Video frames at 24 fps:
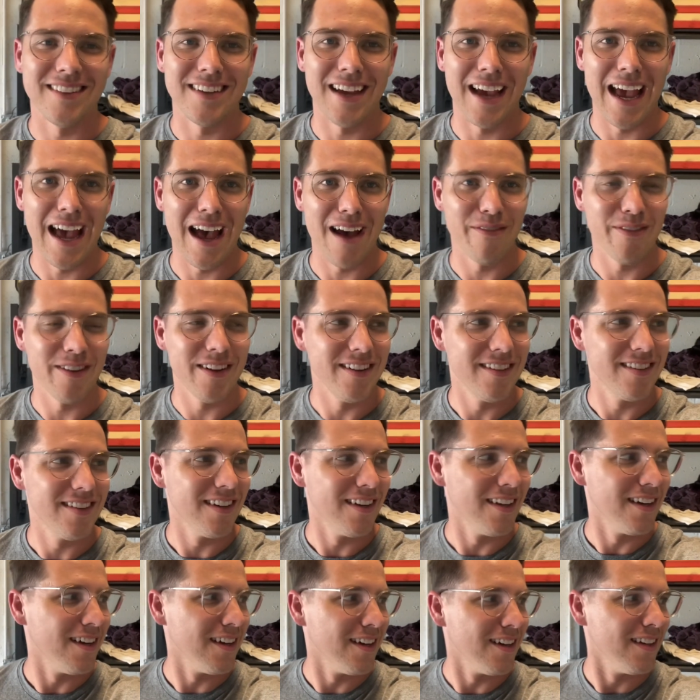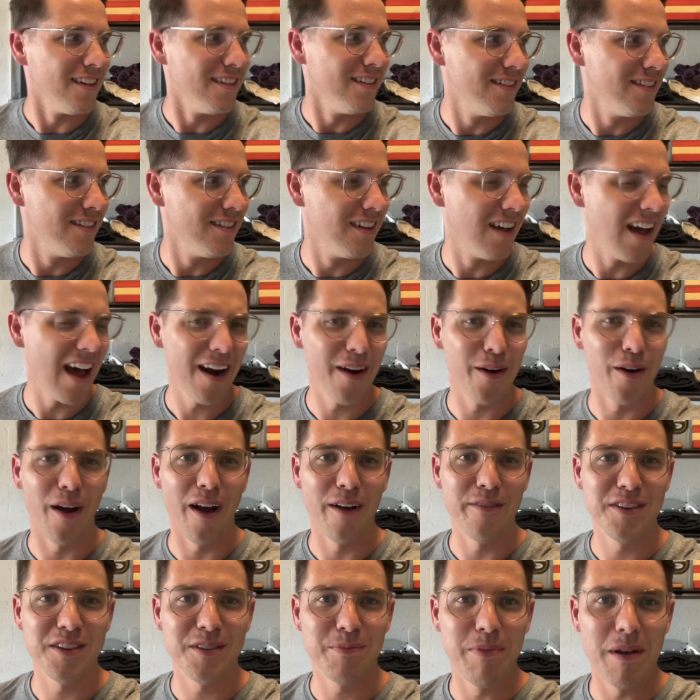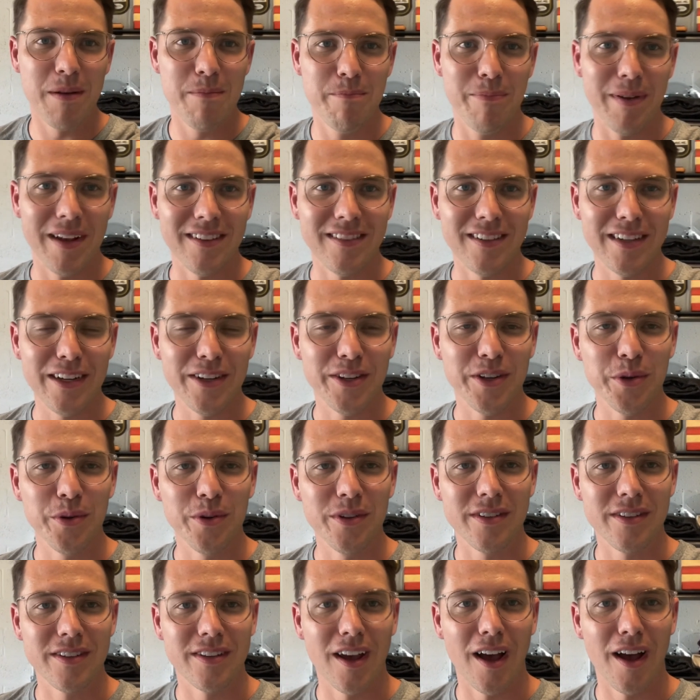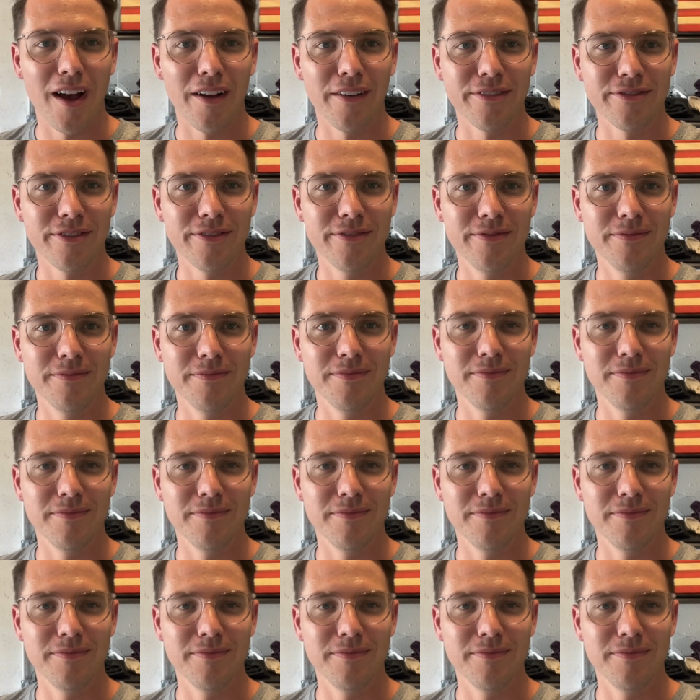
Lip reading: I haven't, I don't know, I've just been busy doing stuff,